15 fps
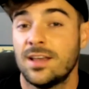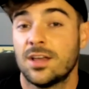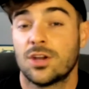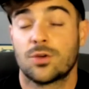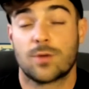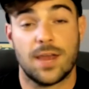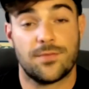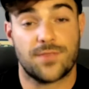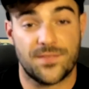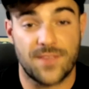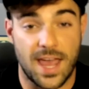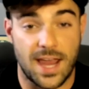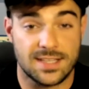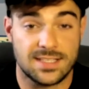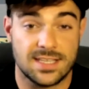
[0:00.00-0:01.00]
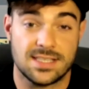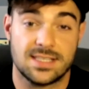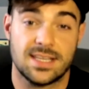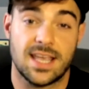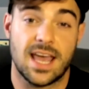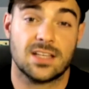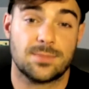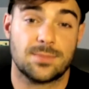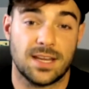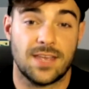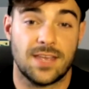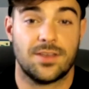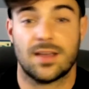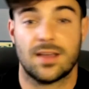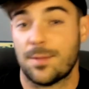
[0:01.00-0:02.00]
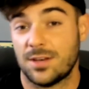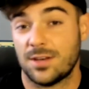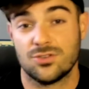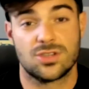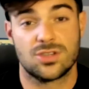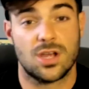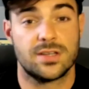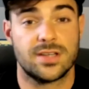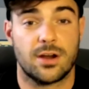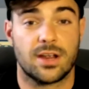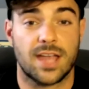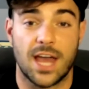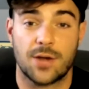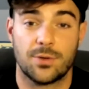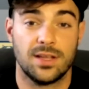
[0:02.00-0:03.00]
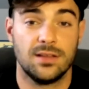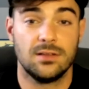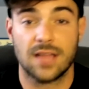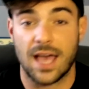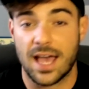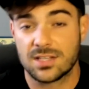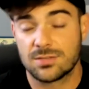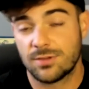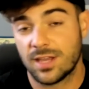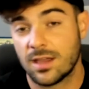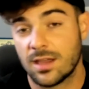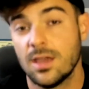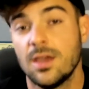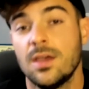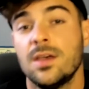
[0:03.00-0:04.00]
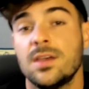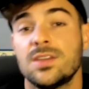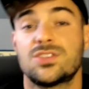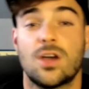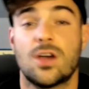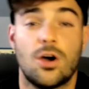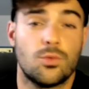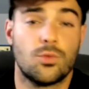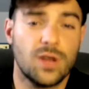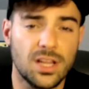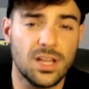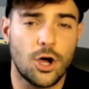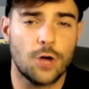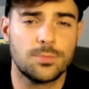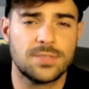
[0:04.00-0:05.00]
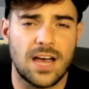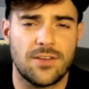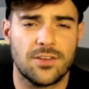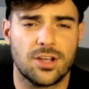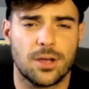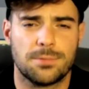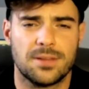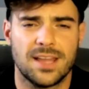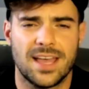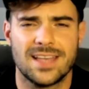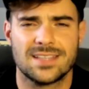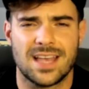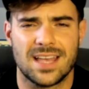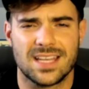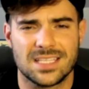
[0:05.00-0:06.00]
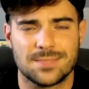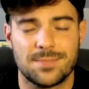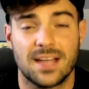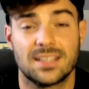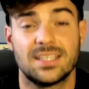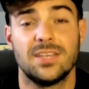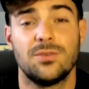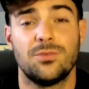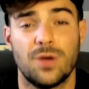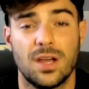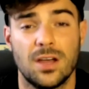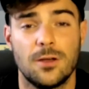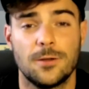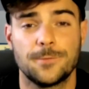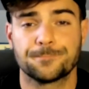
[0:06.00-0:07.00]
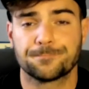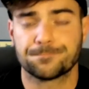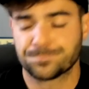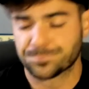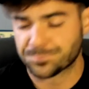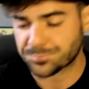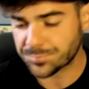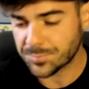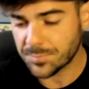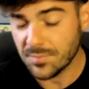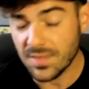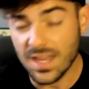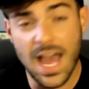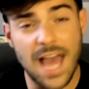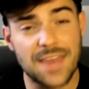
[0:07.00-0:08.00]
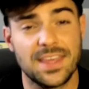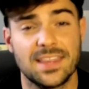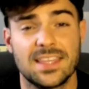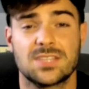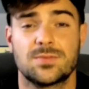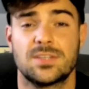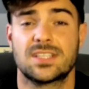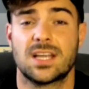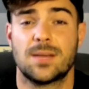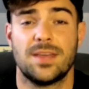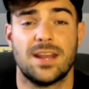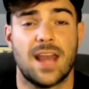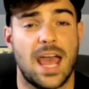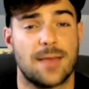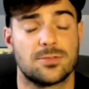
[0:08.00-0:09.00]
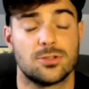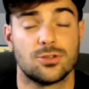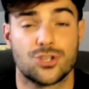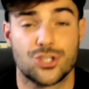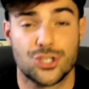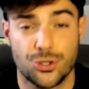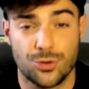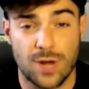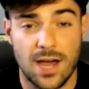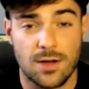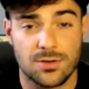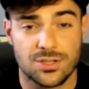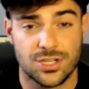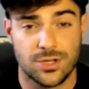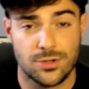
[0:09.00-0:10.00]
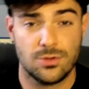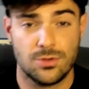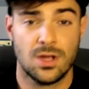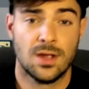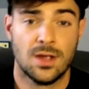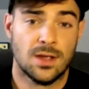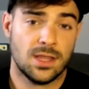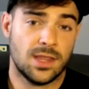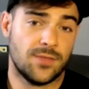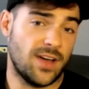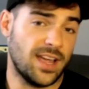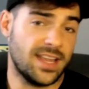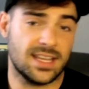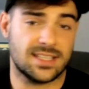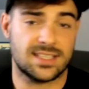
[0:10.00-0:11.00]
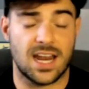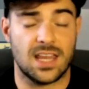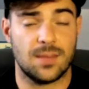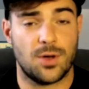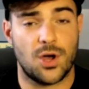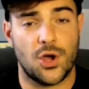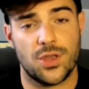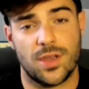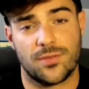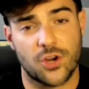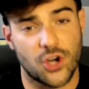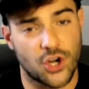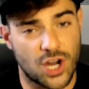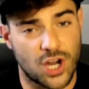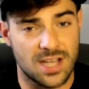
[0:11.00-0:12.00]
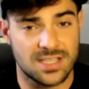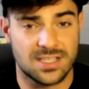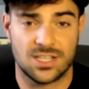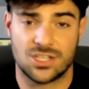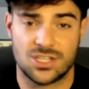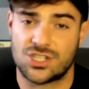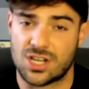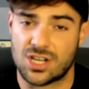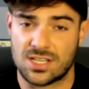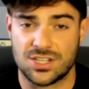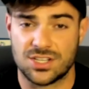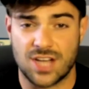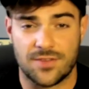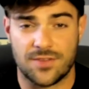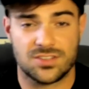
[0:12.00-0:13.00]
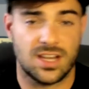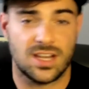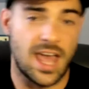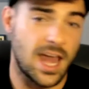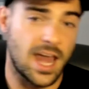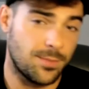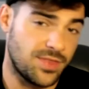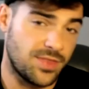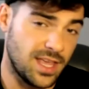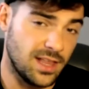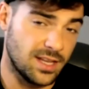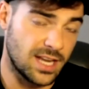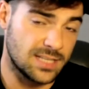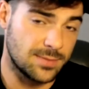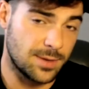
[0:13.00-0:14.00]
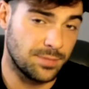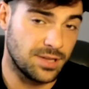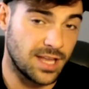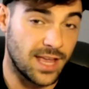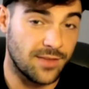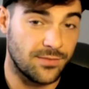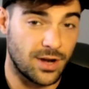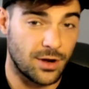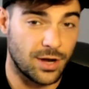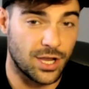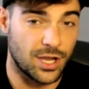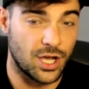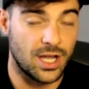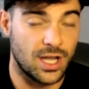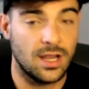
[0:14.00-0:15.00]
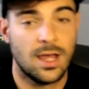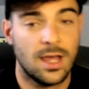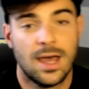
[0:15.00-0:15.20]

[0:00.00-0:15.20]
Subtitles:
Great for fantasy. Seattle's been giving, I mean, you saw Derrick Henry last week. So really hope Dalvin Cook plays. I expect he will. I think this one's going to be an absolute shootout too. The Vikings side of the ball, you have Kirk Cousins, Justin Jefferson, Adam Thielen has been playing very good.